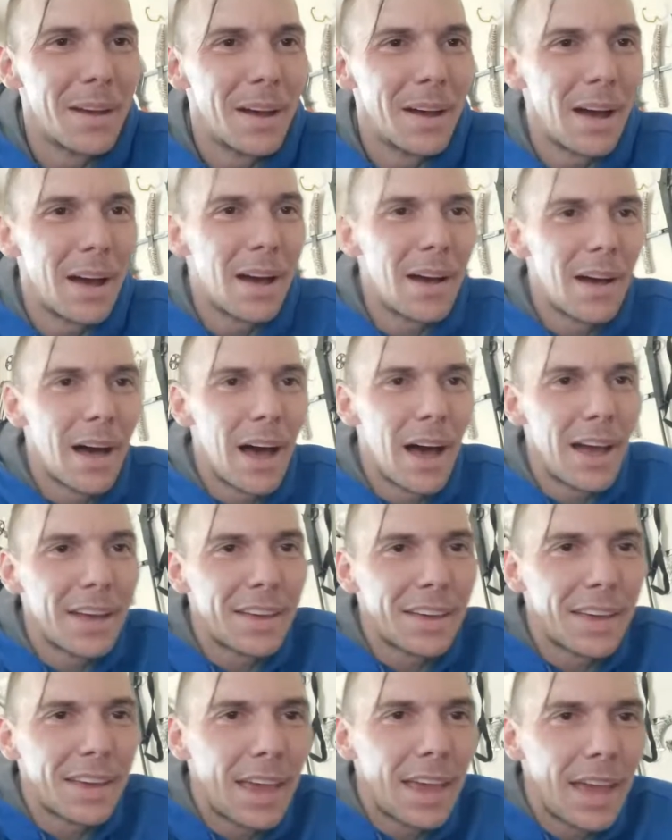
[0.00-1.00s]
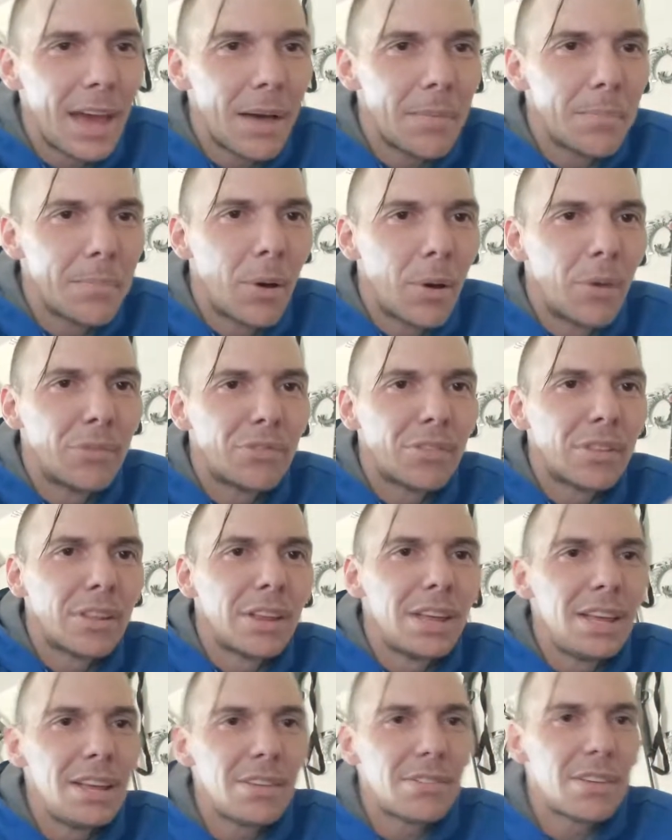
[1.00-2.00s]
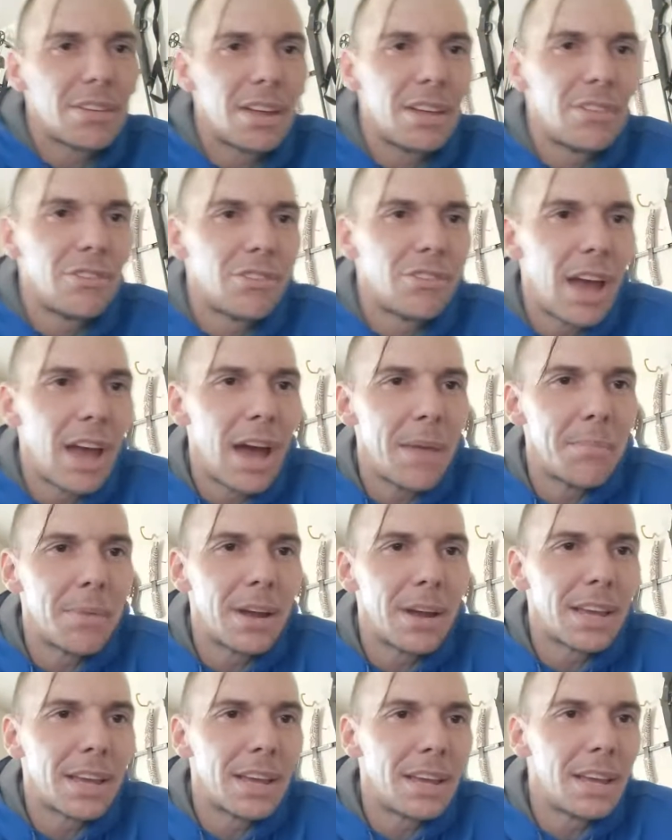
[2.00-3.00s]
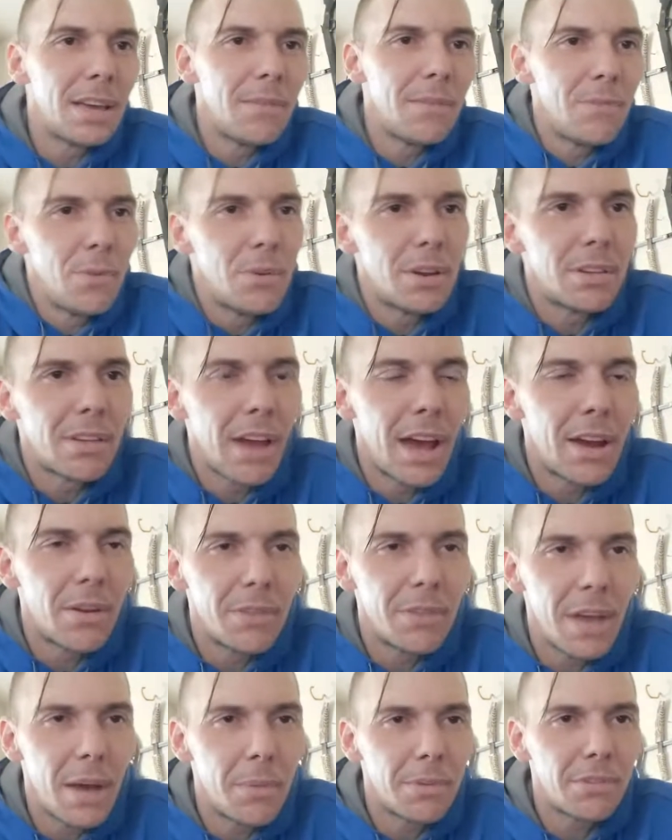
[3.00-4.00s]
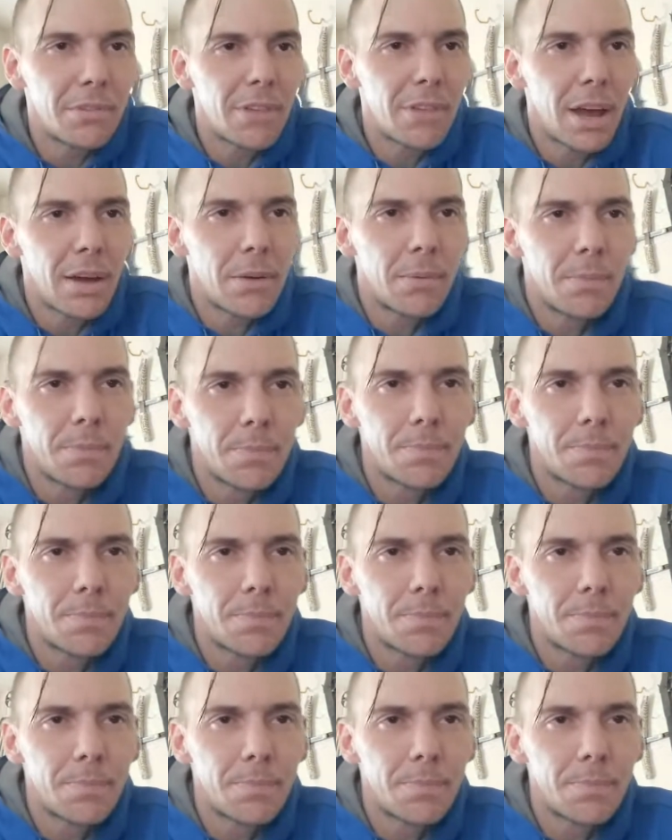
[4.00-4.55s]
I can't post links in chat, but I can give you the title. Yeah, what's the title?